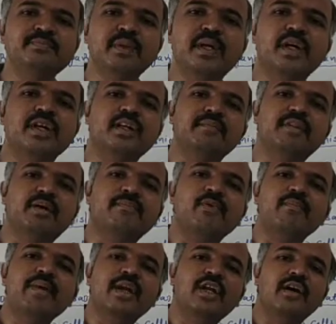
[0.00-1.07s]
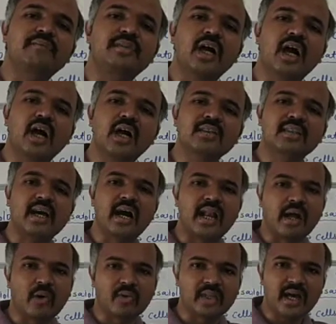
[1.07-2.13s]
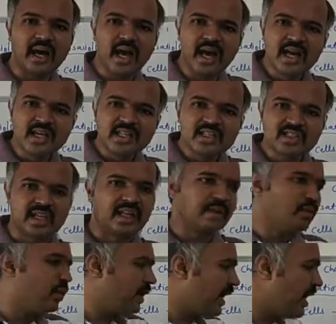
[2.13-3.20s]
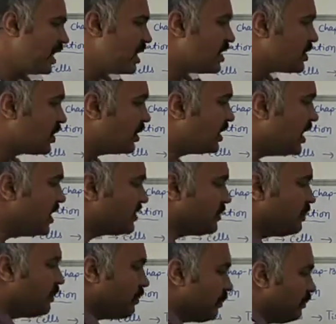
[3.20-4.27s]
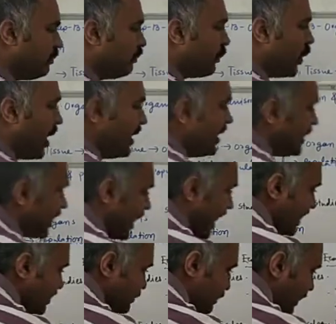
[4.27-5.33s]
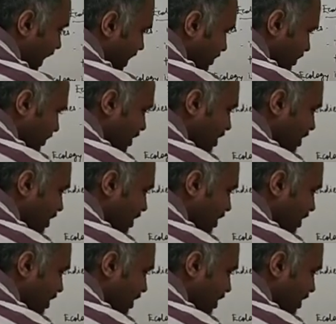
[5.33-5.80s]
because of the movement of the earth around the sun. Okay, so this point explains